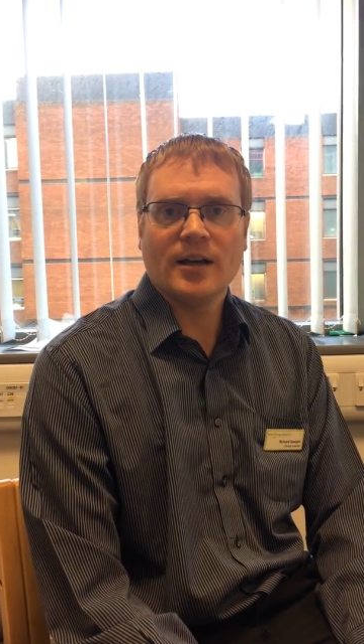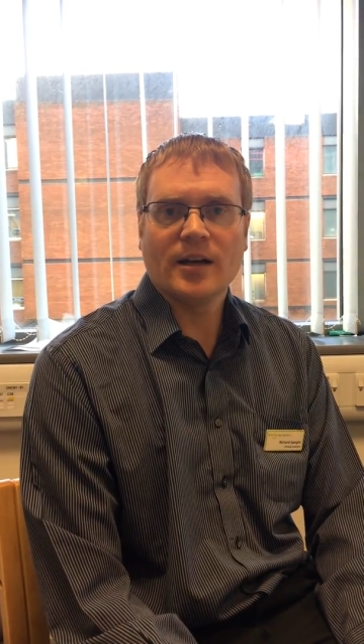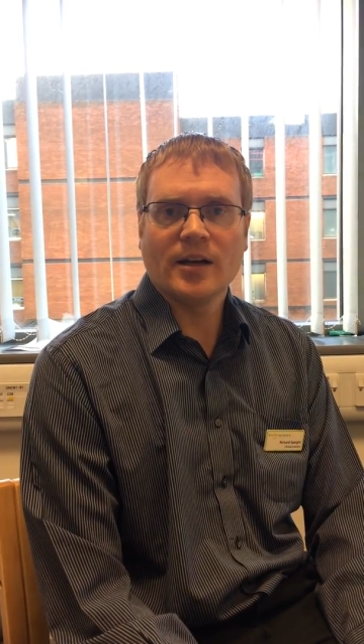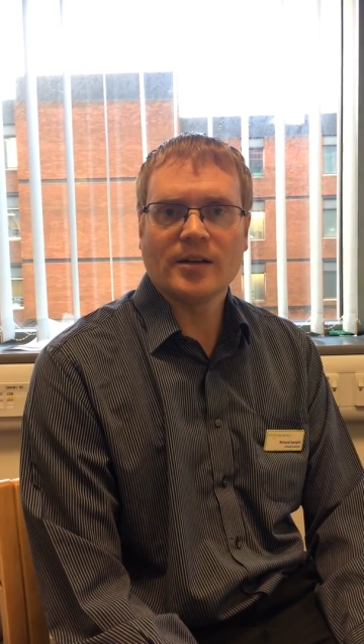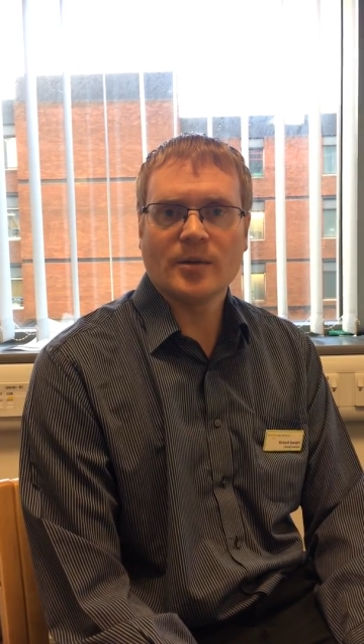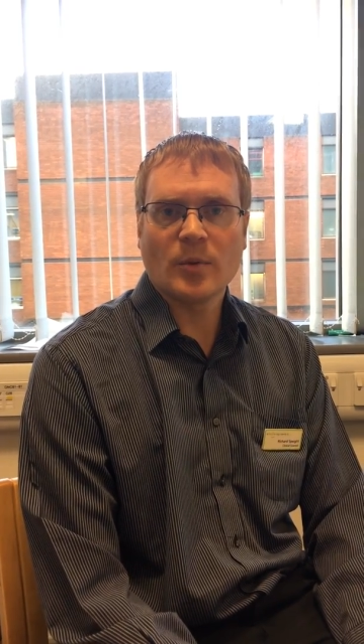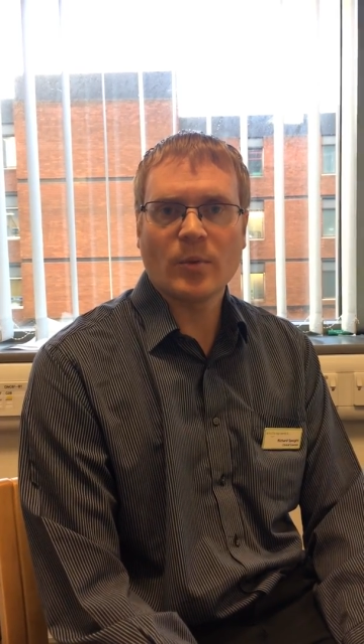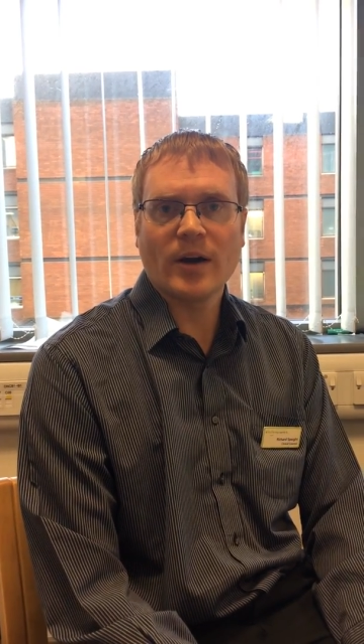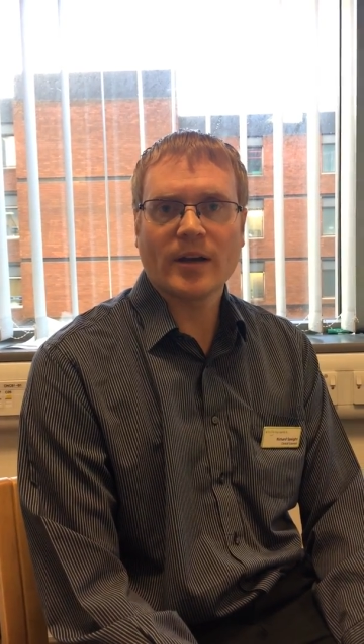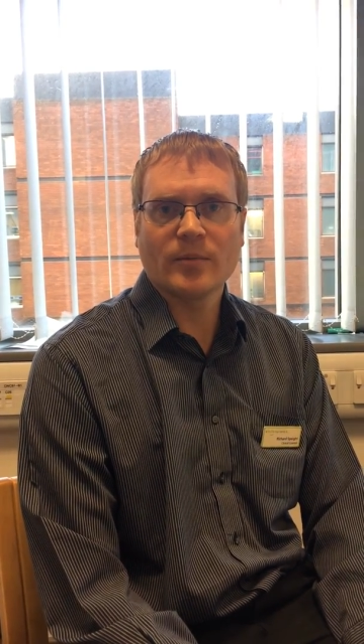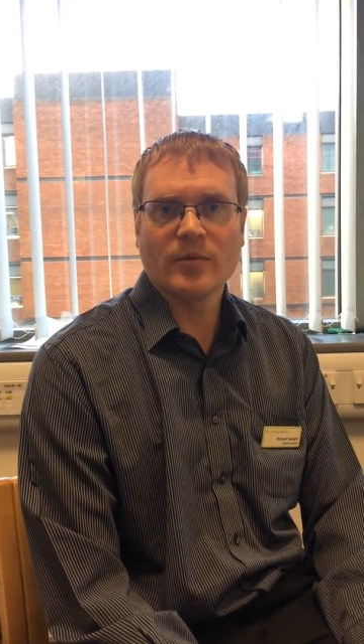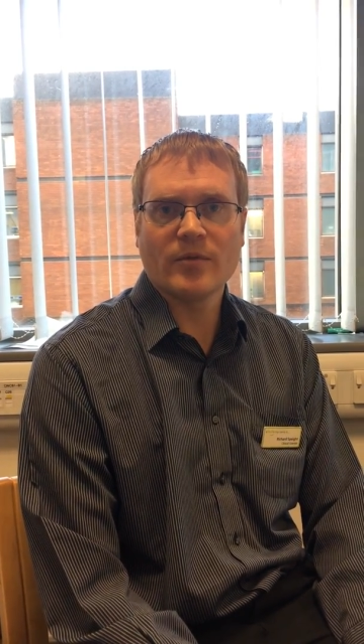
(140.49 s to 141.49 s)
And I'll be
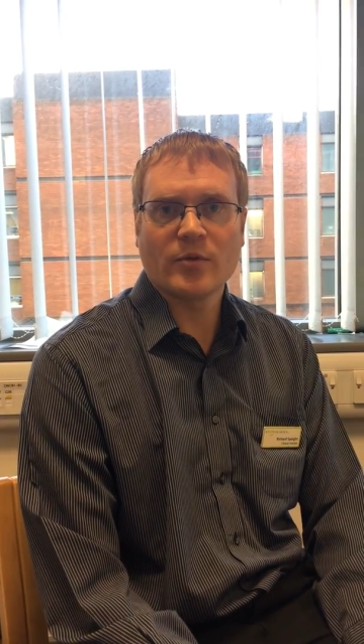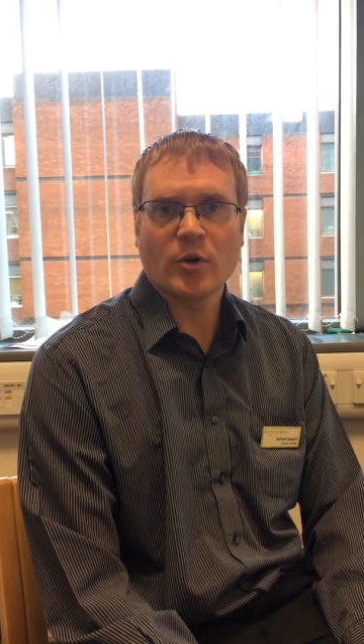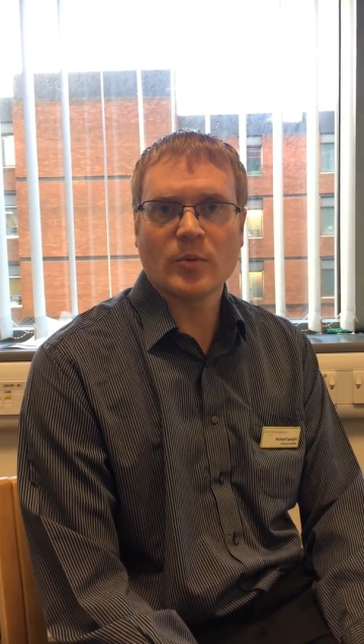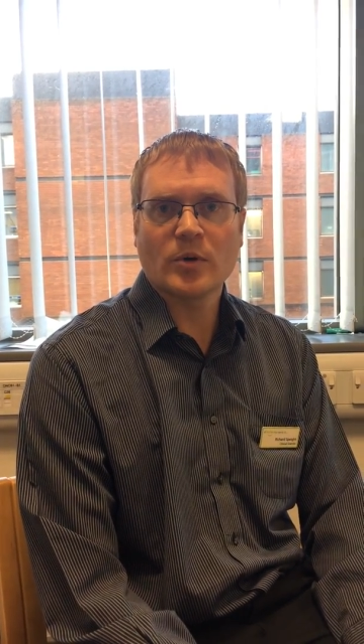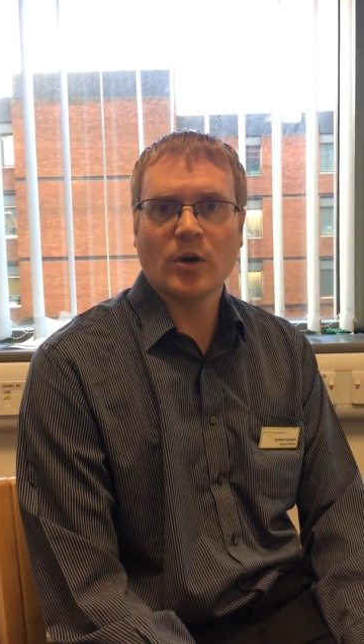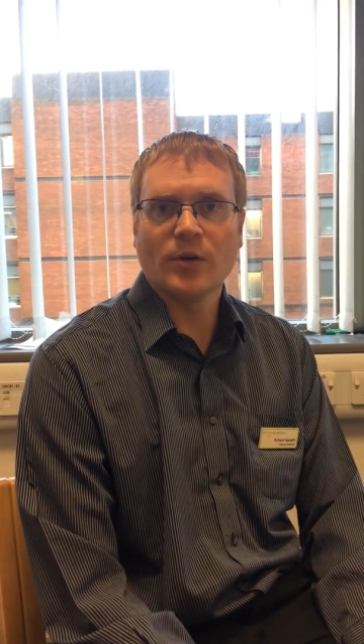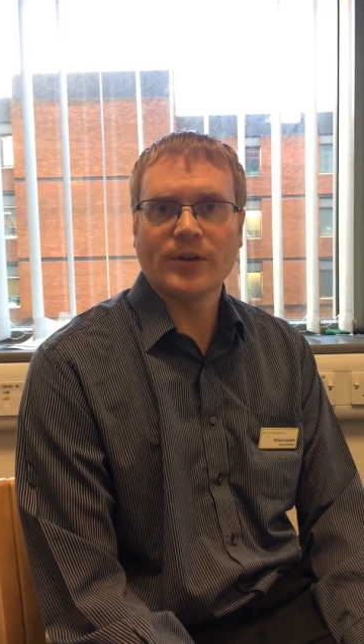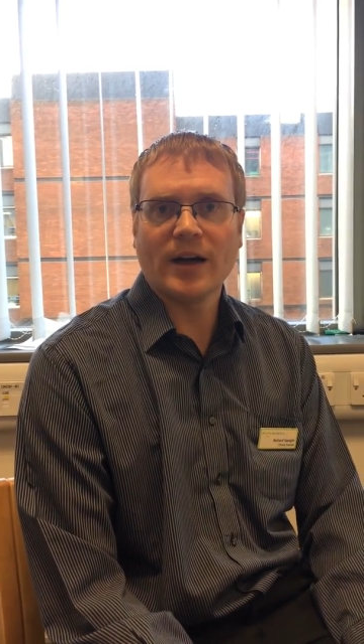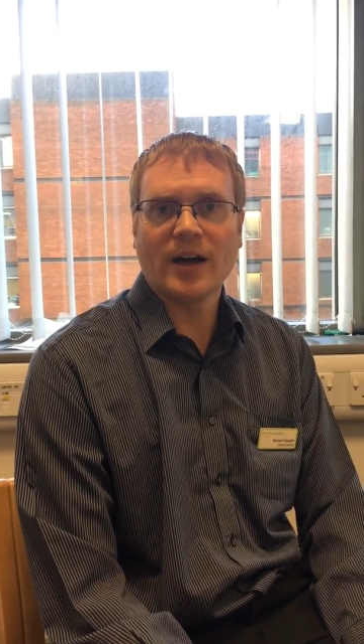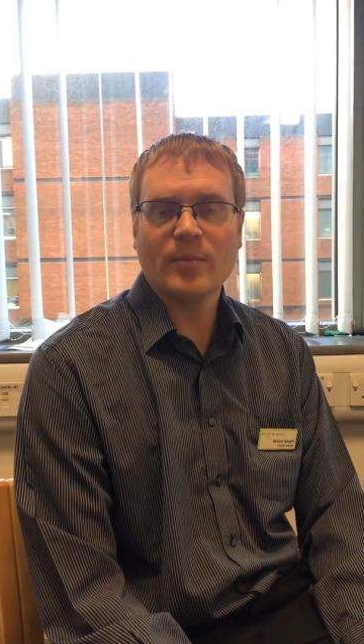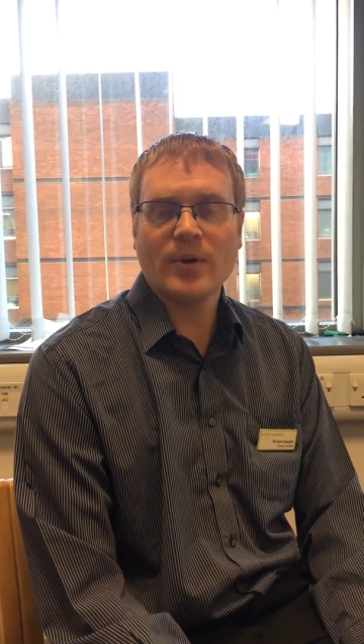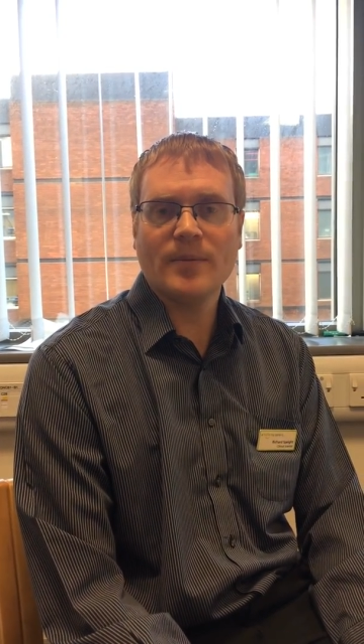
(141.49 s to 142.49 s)
working with a group called
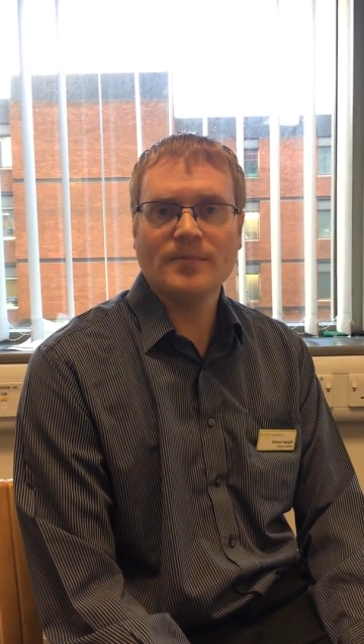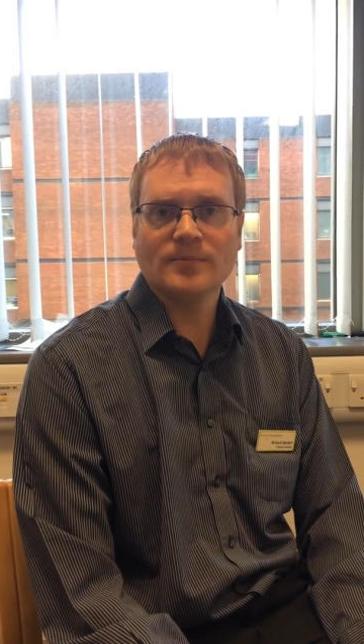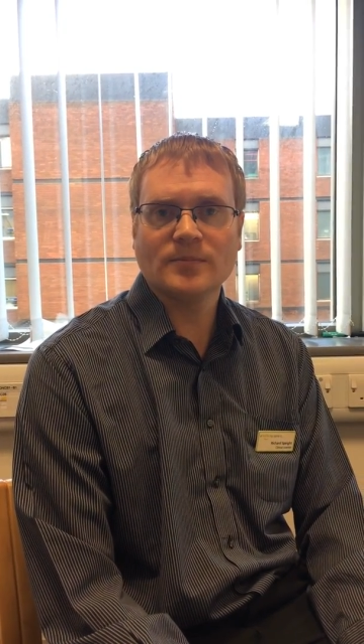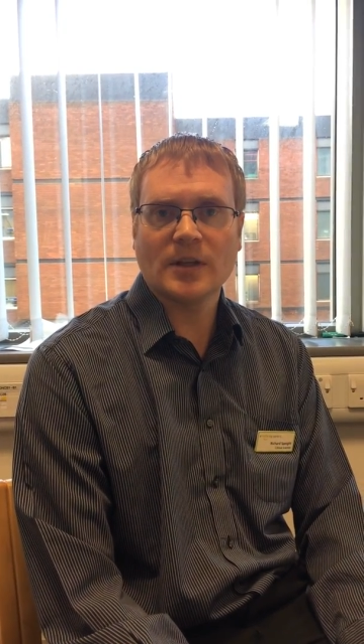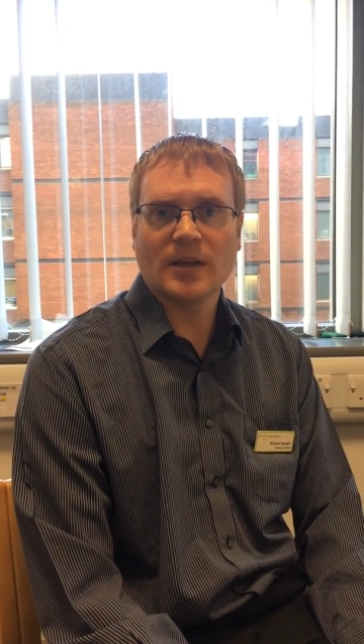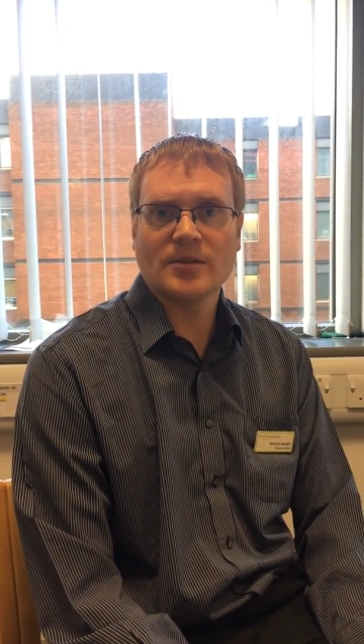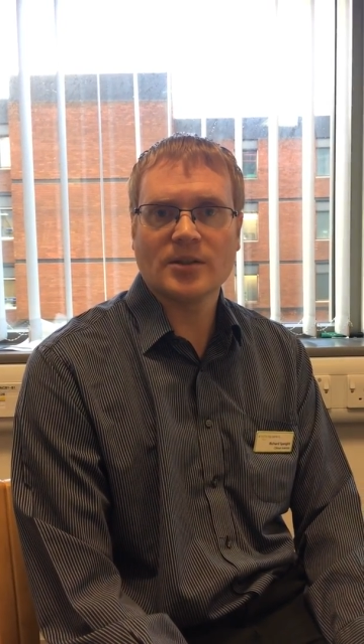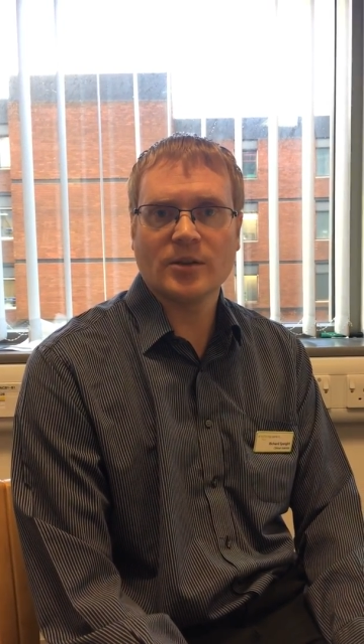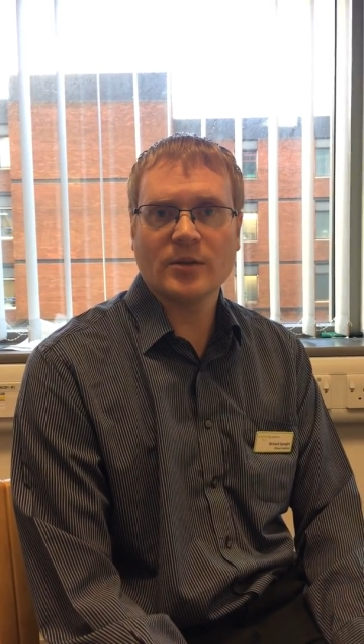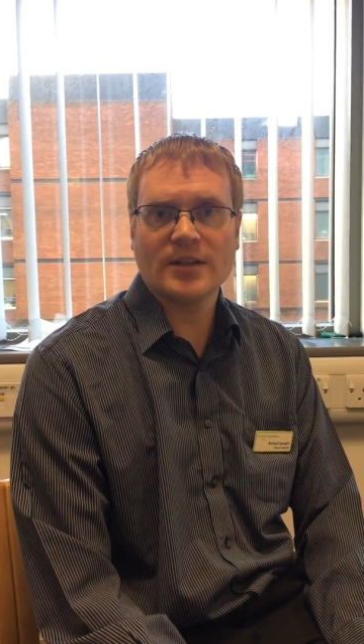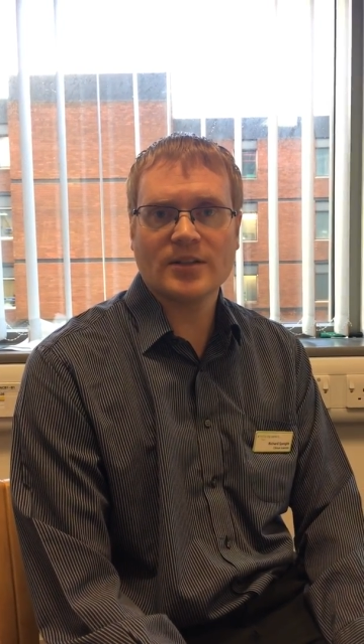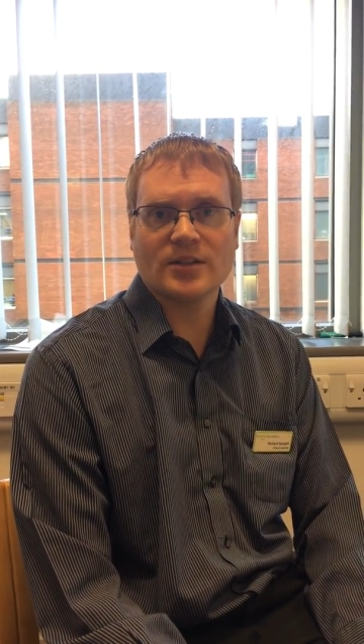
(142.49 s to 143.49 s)
IPEM to
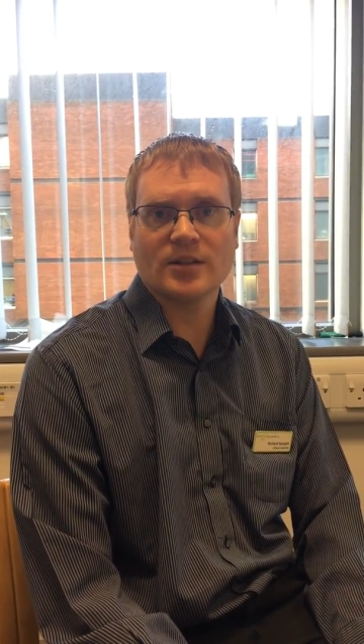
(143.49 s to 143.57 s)
do this.